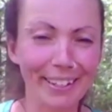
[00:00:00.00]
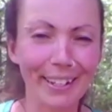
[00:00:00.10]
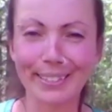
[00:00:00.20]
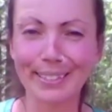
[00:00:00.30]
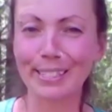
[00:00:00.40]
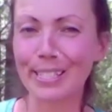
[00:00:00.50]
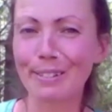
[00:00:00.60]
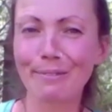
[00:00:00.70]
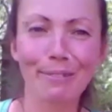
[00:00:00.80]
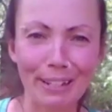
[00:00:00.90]
it's just a
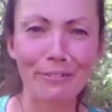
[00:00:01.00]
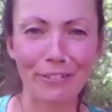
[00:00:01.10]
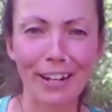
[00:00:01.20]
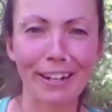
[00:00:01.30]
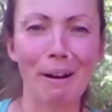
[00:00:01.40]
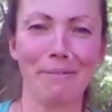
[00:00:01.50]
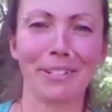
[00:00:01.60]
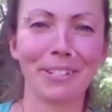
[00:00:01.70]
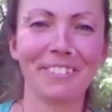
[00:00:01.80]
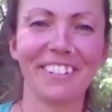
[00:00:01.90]
really fun
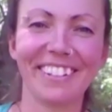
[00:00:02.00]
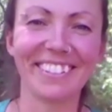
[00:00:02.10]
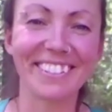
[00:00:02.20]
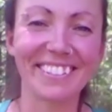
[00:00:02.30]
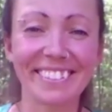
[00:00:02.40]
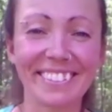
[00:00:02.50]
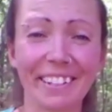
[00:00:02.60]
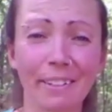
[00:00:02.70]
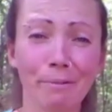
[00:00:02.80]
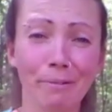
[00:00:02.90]
opportunity to
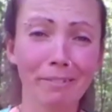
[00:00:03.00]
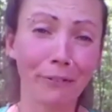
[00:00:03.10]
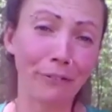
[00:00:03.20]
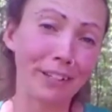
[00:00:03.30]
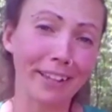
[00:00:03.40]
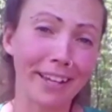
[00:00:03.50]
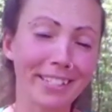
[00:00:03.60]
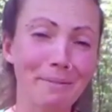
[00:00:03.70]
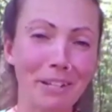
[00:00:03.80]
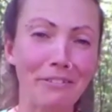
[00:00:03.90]
see what it would feel like
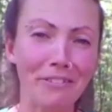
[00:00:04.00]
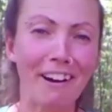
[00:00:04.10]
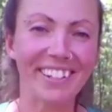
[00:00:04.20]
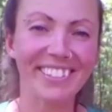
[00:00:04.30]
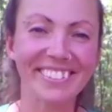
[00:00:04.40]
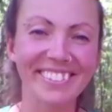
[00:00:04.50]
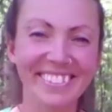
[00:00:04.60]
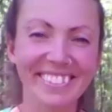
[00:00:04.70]
to be a fox.